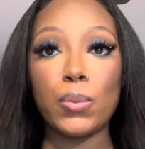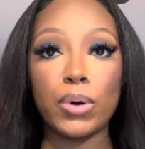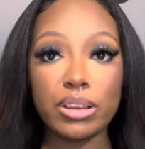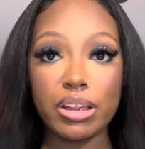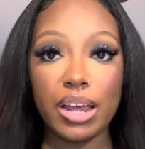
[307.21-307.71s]

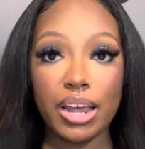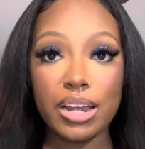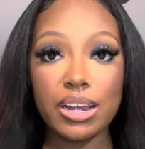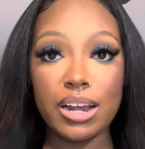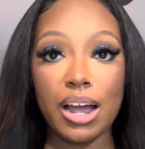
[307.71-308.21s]
what the
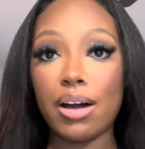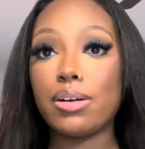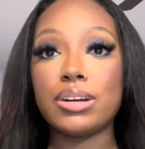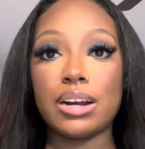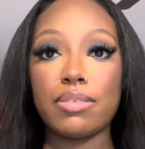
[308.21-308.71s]
heck?
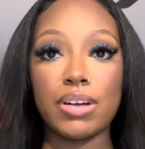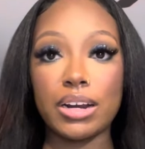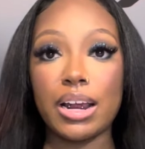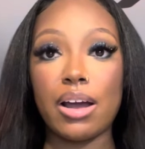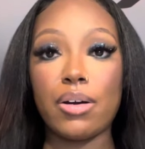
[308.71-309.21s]
How did I
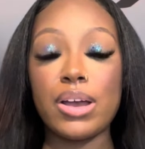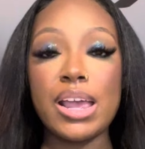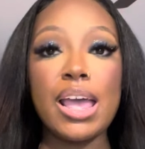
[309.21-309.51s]
find out?